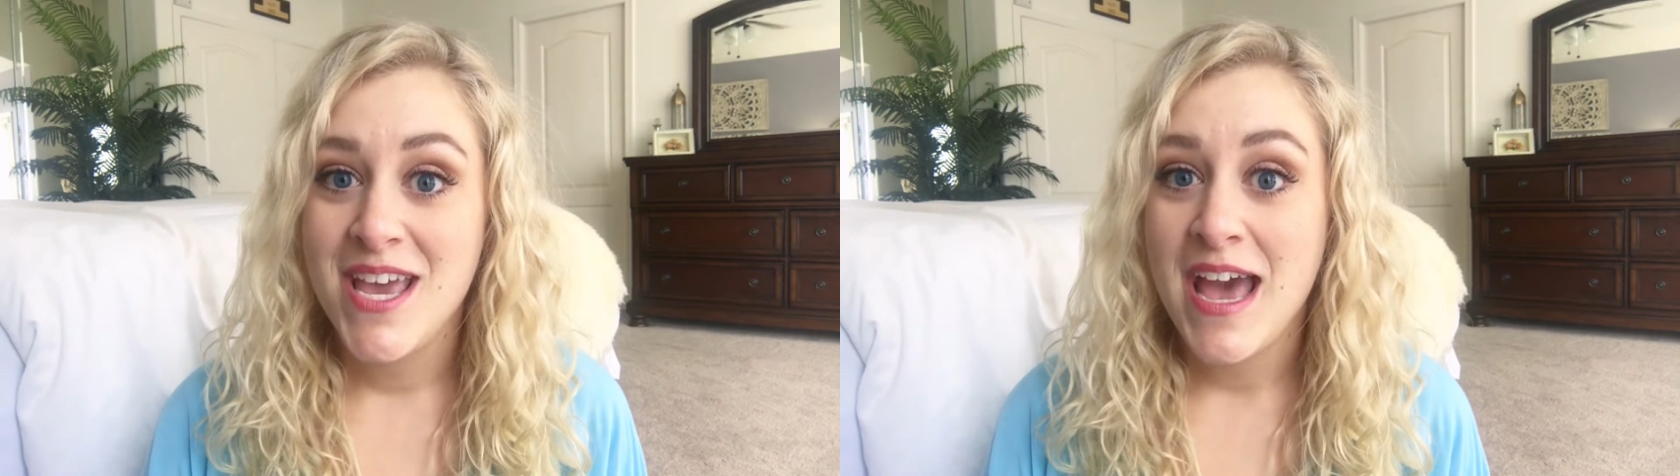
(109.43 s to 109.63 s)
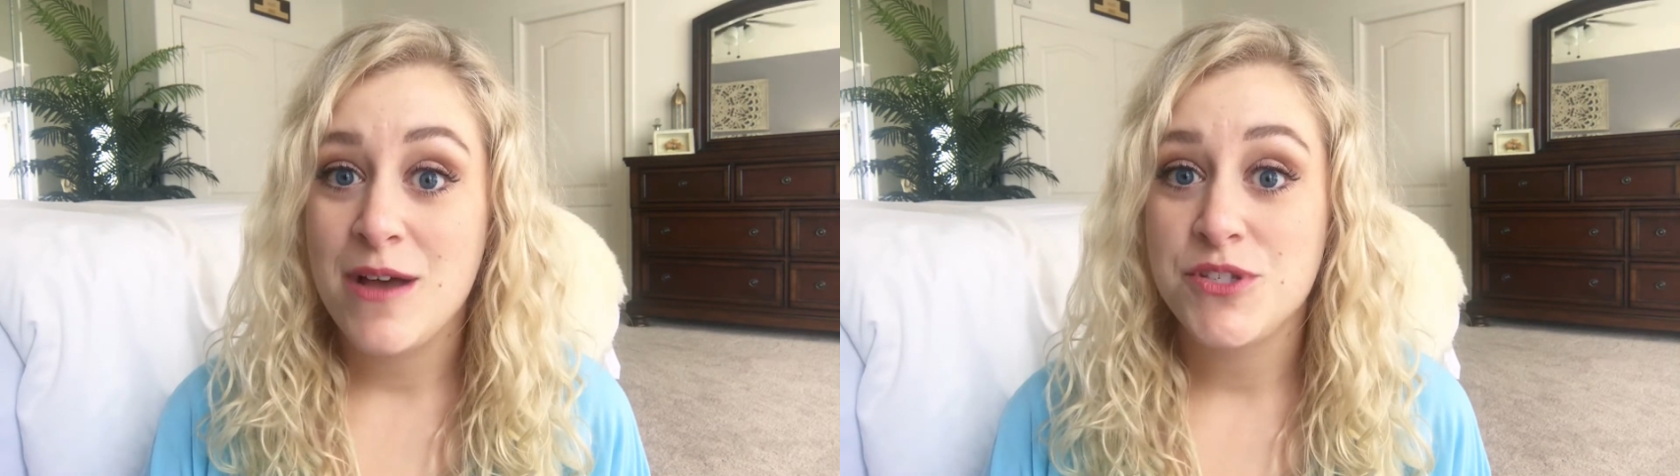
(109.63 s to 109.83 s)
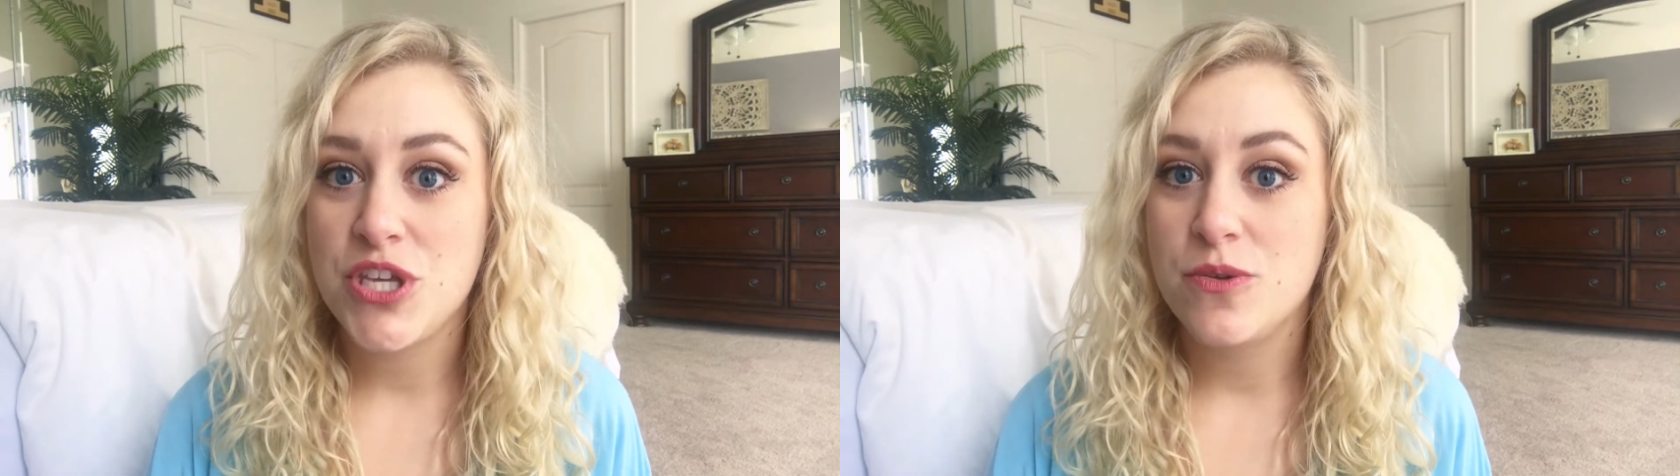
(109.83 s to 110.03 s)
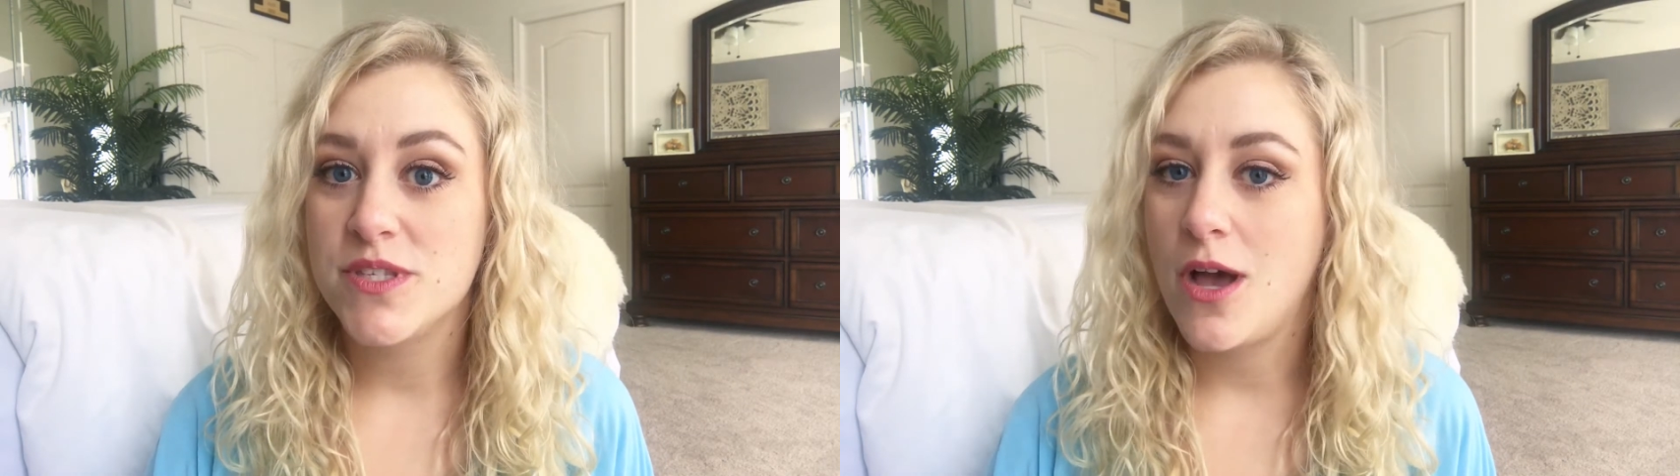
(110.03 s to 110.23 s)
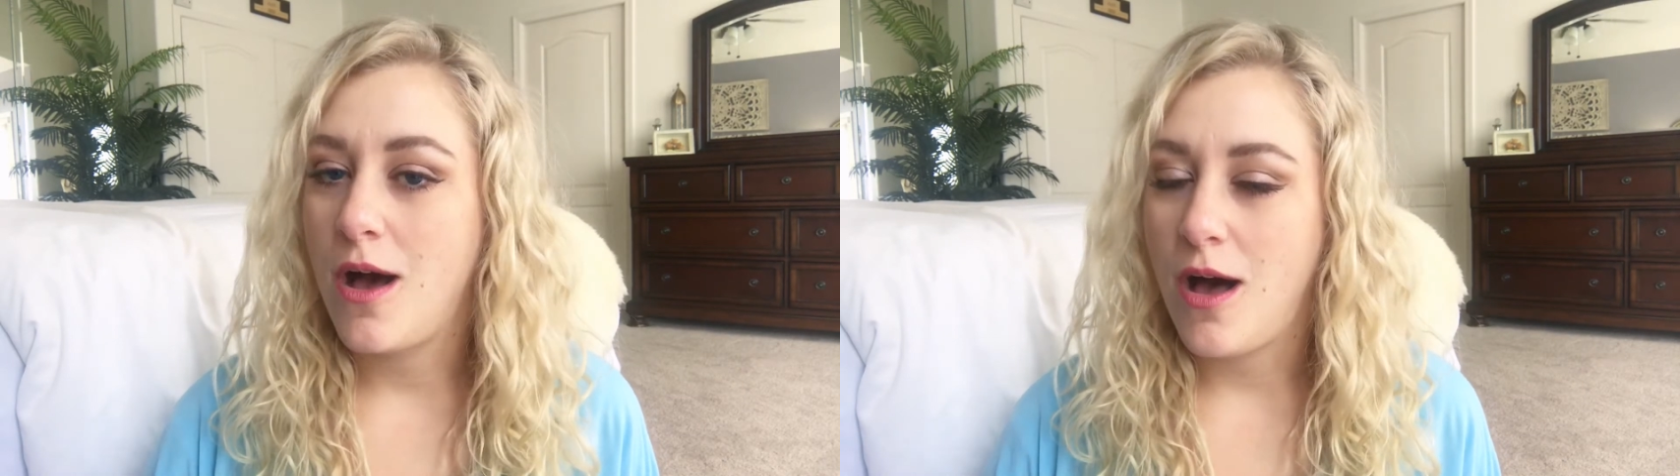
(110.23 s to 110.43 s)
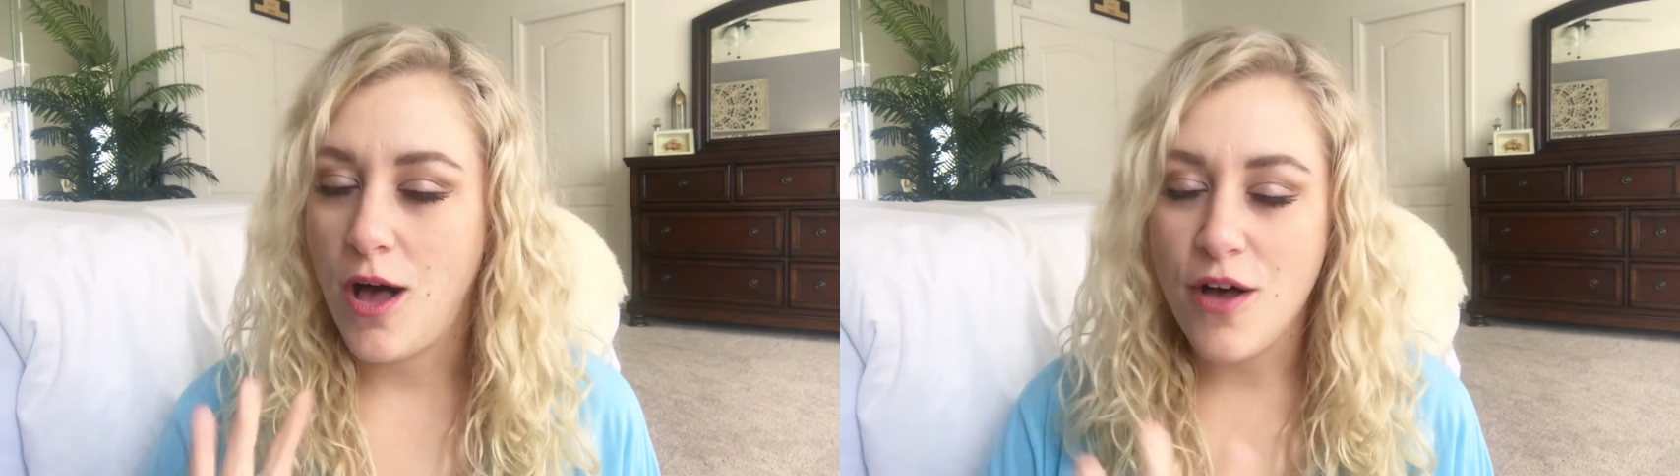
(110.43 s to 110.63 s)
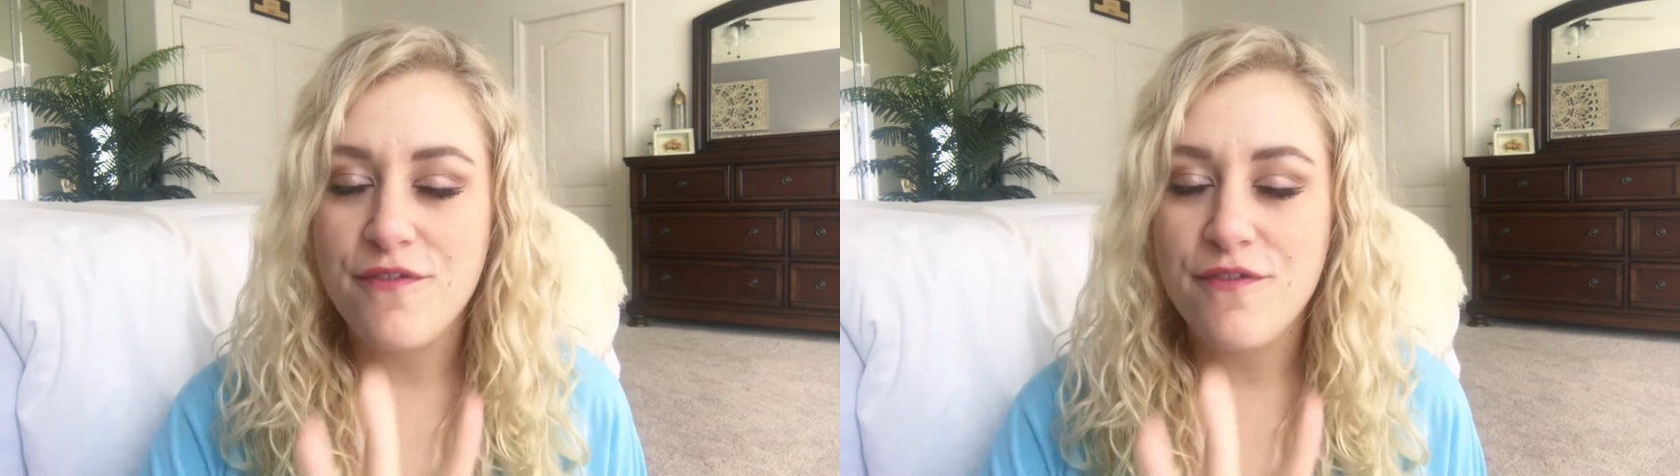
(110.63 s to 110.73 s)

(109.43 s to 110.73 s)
How to use all